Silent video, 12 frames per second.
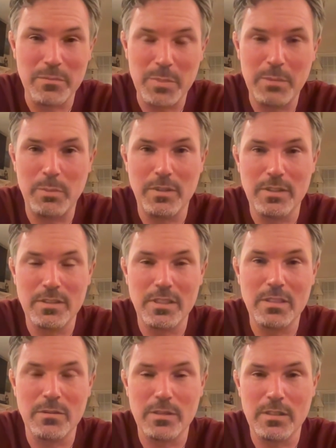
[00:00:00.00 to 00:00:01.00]
of people in this
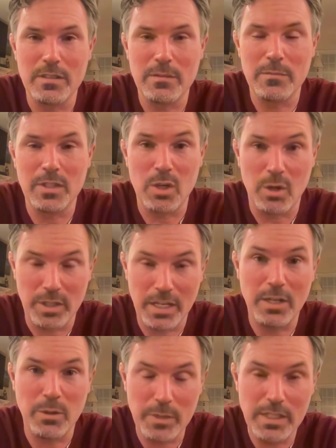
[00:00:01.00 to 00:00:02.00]
ecosystem, the
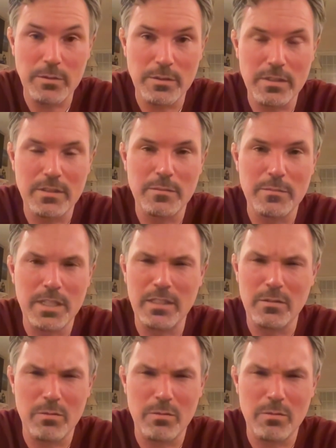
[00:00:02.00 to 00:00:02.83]
Cardano ecosystem, and